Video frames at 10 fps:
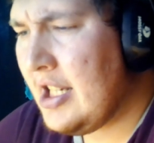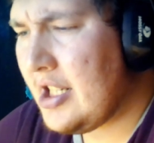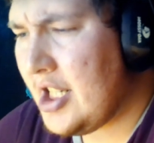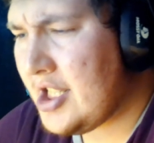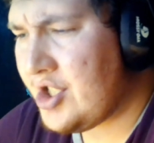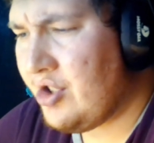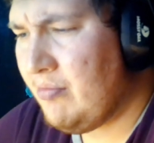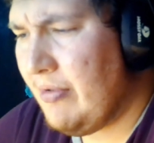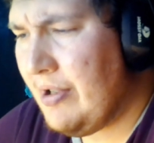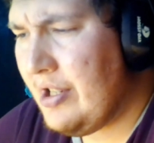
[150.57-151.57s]
Costume
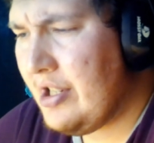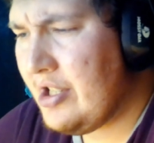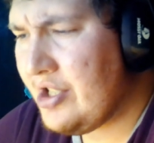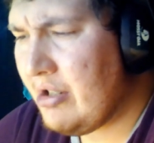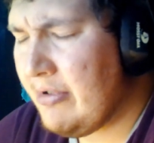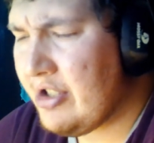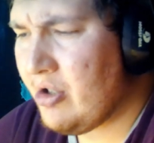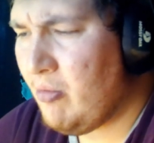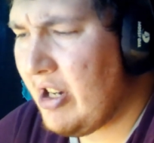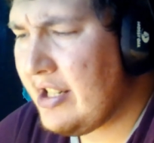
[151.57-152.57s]
She wears
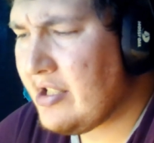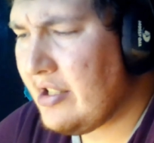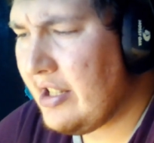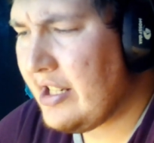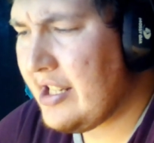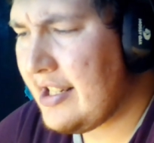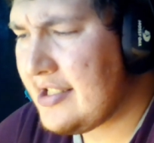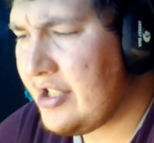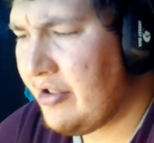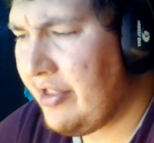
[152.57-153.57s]
a white latex
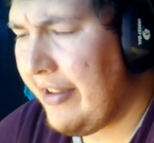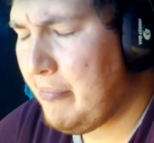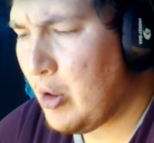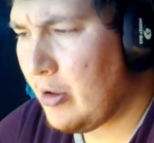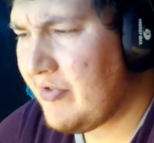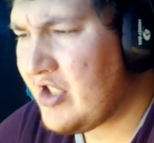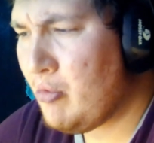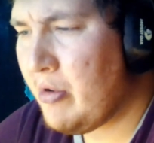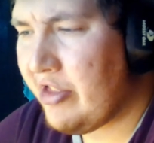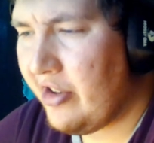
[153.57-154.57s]
suit that morphs
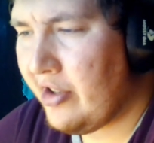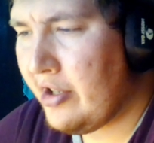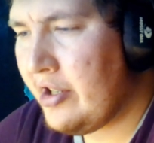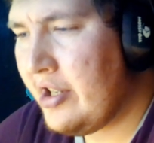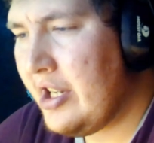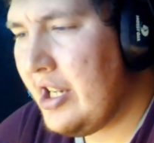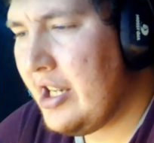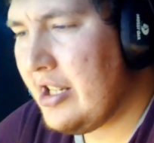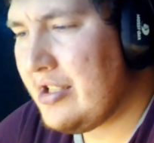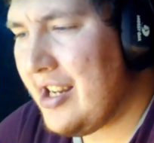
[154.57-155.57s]
with her.
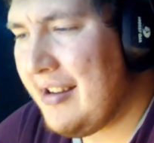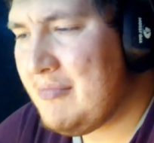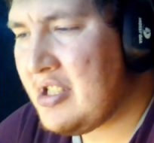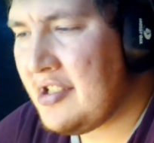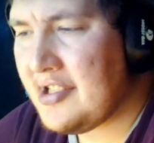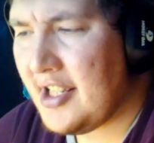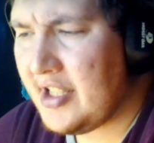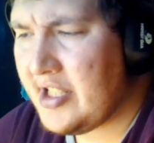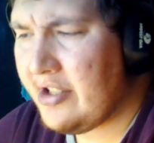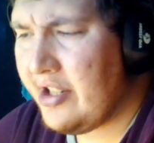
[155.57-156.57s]
Teams
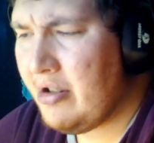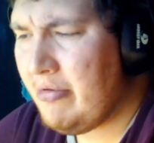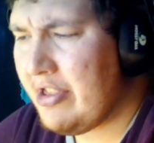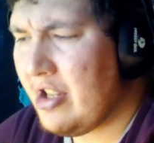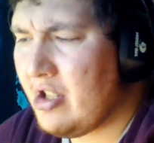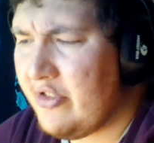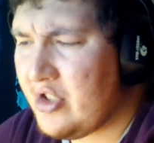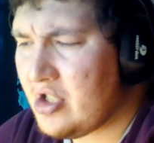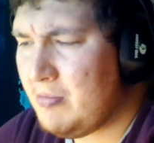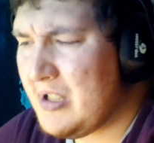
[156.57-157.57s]
solitary with
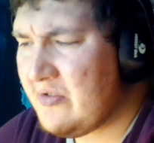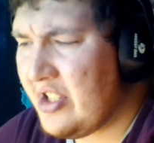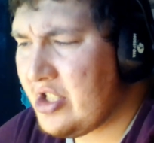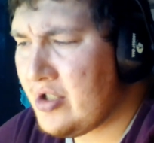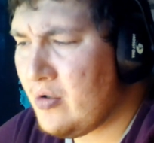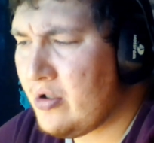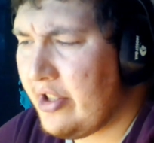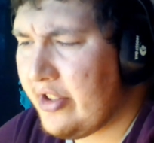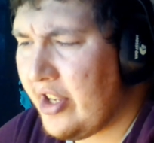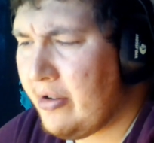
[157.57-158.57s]
Universal Misfits or
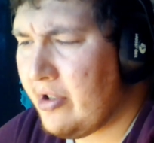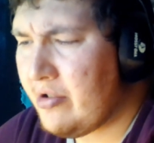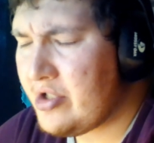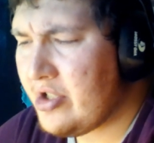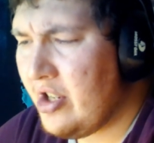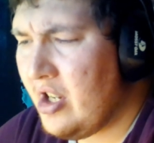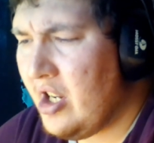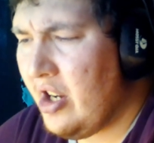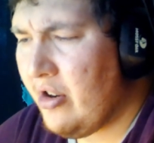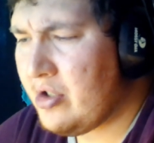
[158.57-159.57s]
other heroes.
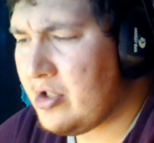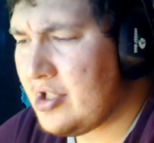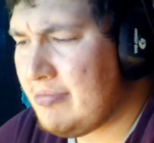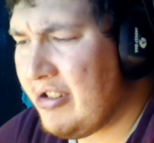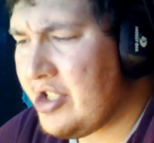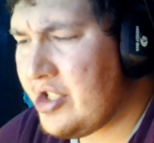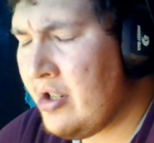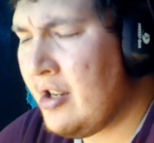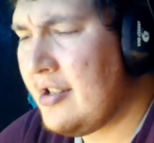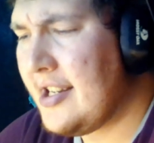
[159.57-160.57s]
Original
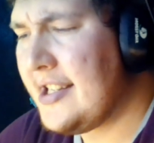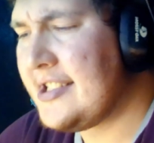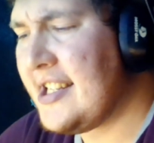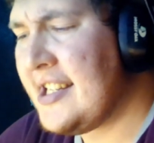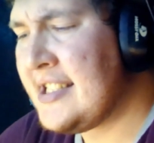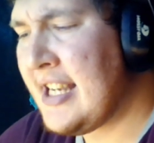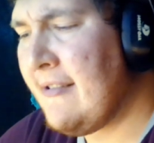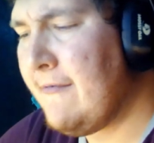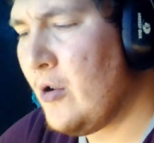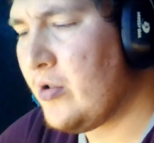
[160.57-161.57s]
inspiration DC's
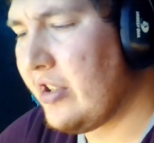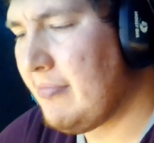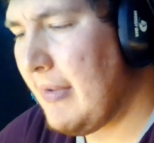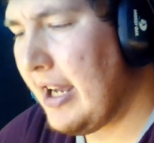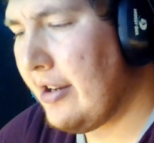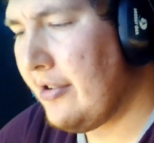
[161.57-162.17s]
Folding Man.